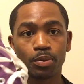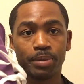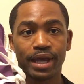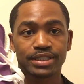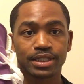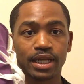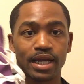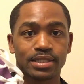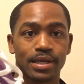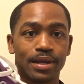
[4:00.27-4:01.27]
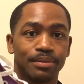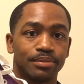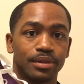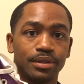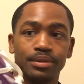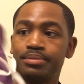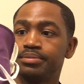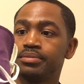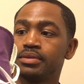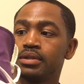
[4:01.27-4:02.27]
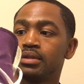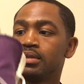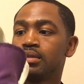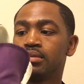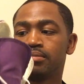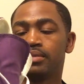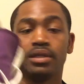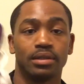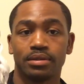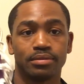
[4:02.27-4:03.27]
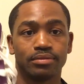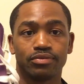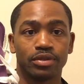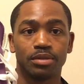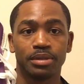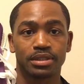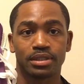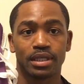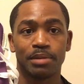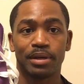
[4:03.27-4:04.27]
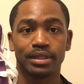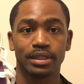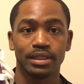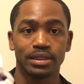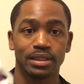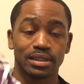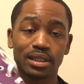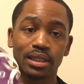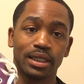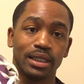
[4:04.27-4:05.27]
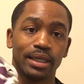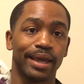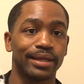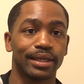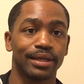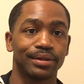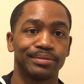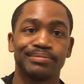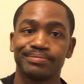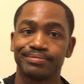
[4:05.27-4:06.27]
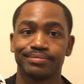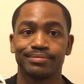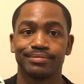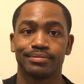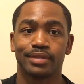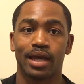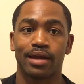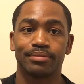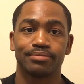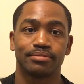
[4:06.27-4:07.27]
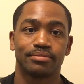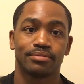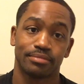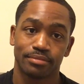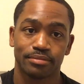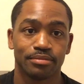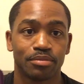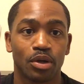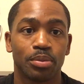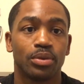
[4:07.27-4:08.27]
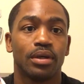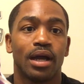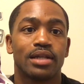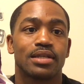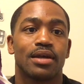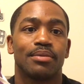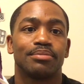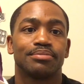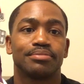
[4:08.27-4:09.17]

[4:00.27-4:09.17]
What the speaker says: passion high top. Nothing really much to say about these. These are clean, had to get them, got them. Purple high top.